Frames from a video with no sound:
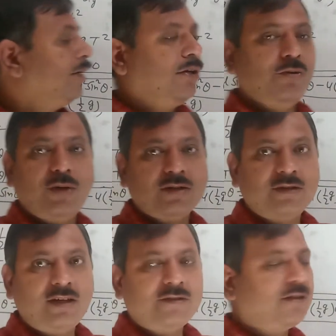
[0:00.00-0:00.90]
no
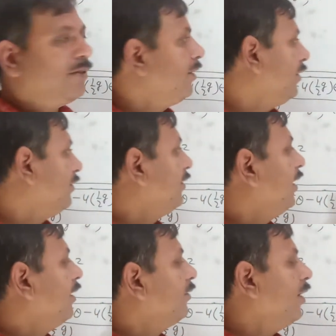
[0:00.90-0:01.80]
acceleration is
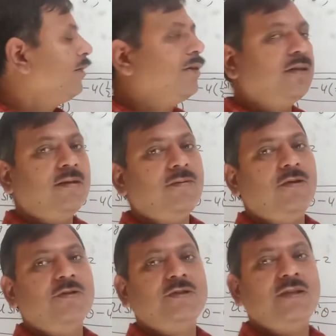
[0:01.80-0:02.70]
there, horizontal
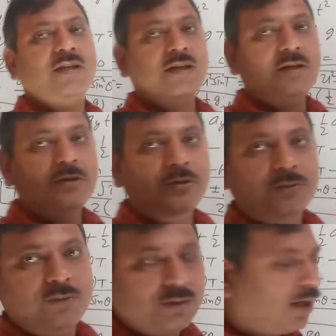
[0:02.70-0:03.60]
velocity
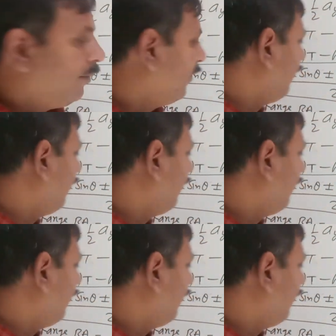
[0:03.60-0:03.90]
into time of